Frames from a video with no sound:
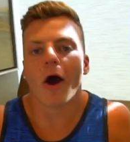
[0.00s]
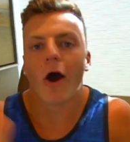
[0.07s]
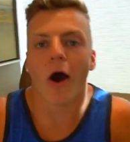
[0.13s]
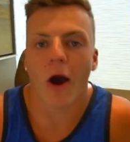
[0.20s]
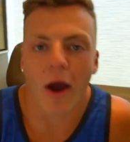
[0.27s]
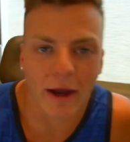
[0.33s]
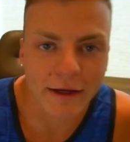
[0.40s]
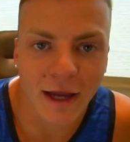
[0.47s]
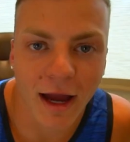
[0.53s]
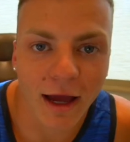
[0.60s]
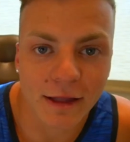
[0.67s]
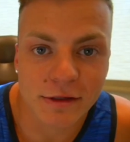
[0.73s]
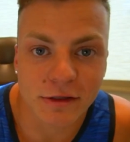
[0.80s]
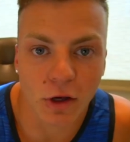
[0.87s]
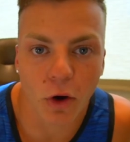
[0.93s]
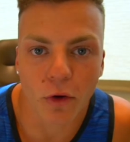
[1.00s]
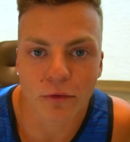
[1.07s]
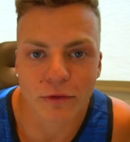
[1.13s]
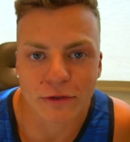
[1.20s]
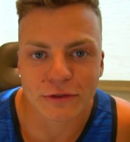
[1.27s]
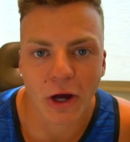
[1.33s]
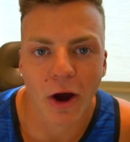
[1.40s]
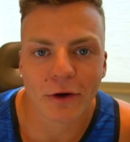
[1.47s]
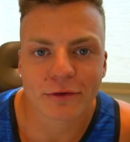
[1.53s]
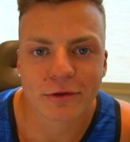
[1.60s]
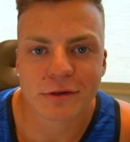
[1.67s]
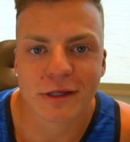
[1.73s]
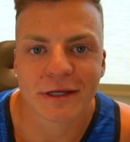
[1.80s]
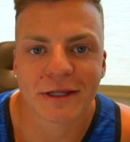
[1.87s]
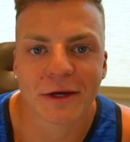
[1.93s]
All right, guys, so the
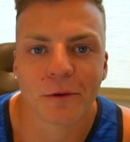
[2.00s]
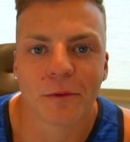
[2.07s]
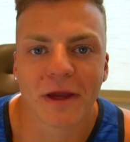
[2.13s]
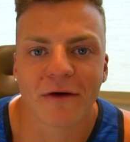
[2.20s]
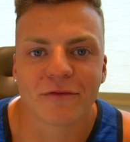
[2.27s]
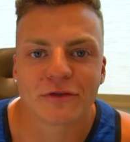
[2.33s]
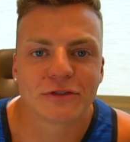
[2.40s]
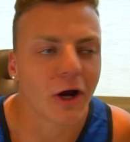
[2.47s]
doctor's in here. We have